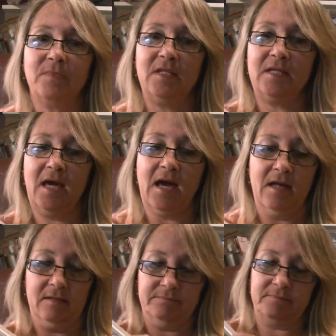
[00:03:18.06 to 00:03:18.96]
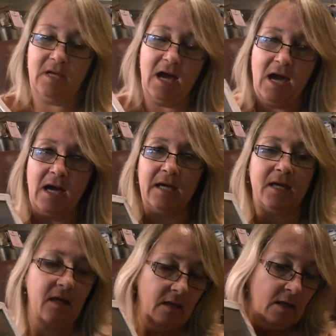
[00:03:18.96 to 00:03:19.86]
yeah, I
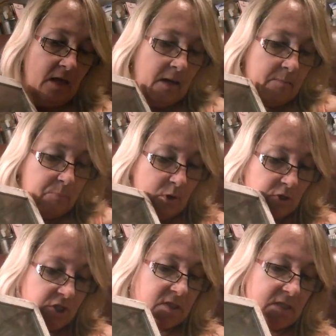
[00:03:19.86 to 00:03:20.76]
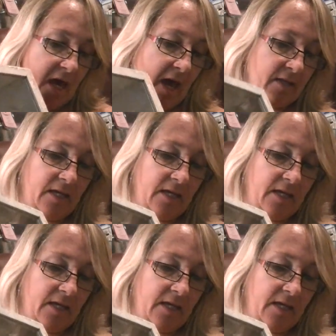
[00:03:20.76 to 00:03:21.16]
purchased that,